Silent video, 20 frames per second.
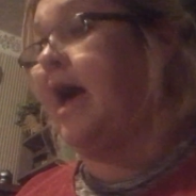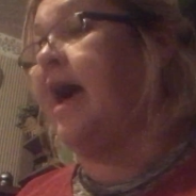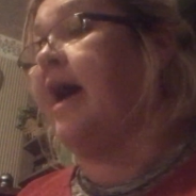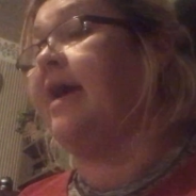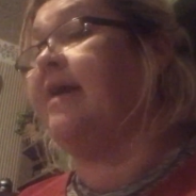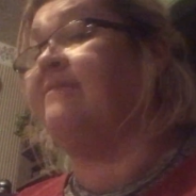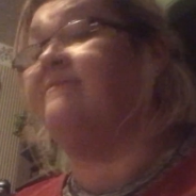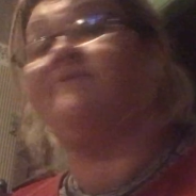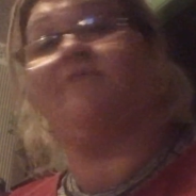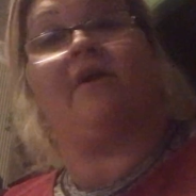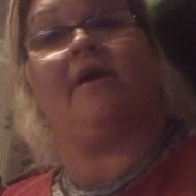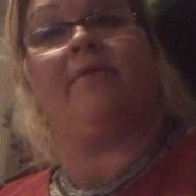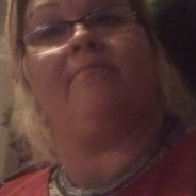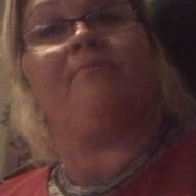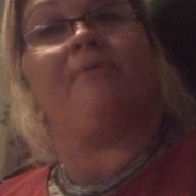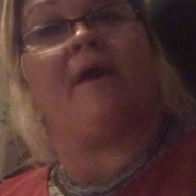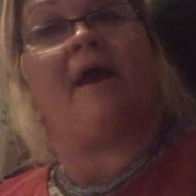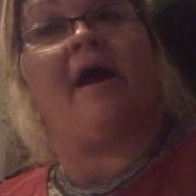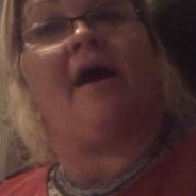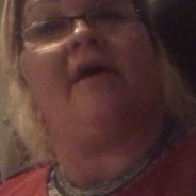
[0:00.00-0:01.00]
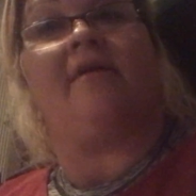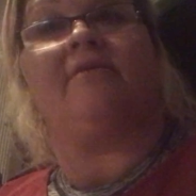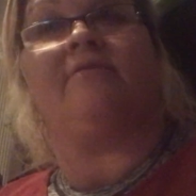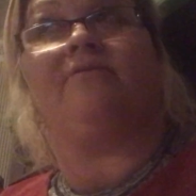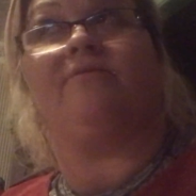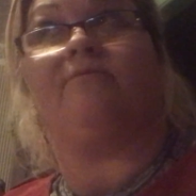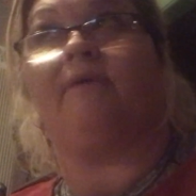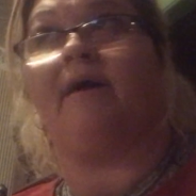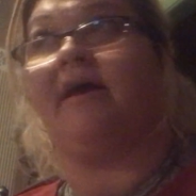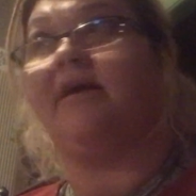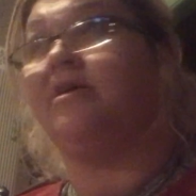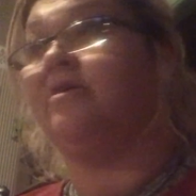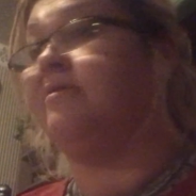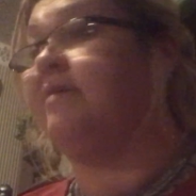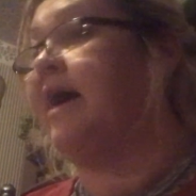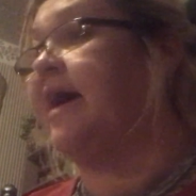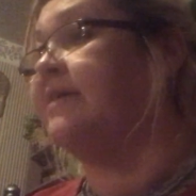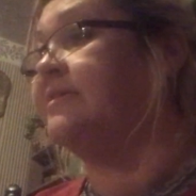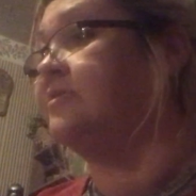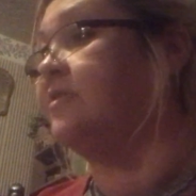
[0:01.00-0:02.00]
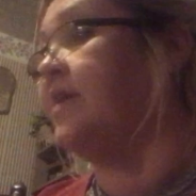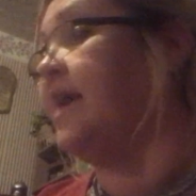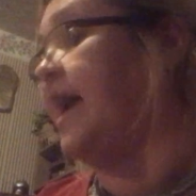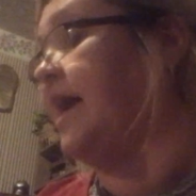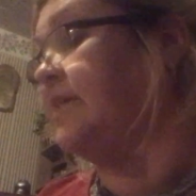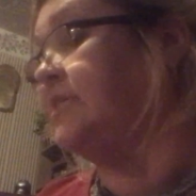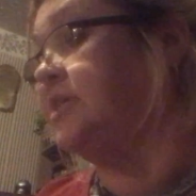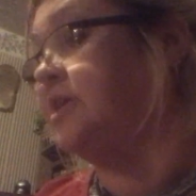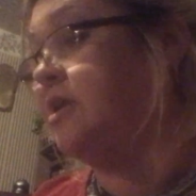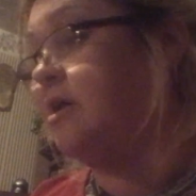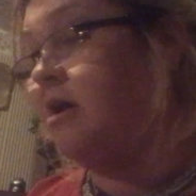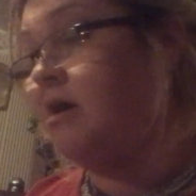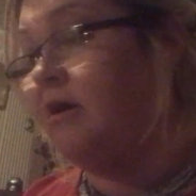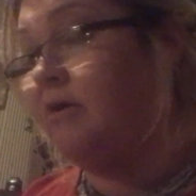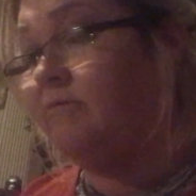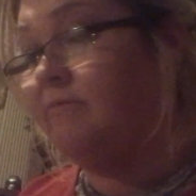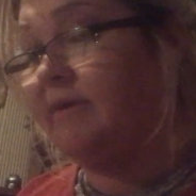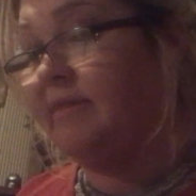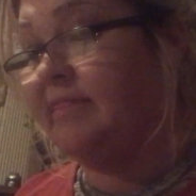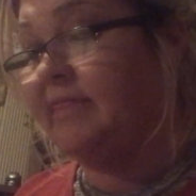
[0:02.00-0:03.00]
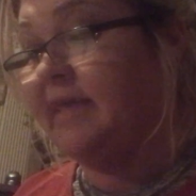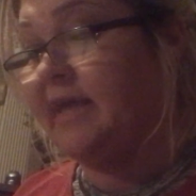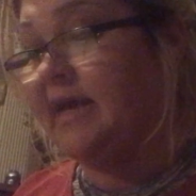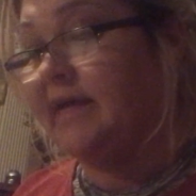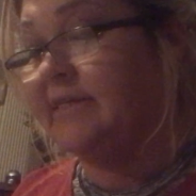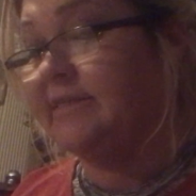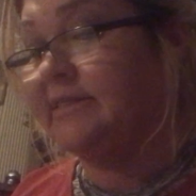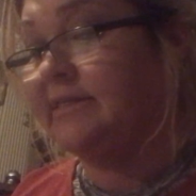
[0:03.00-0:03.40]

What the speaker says: I am very proud of the way you guys are catching on with this.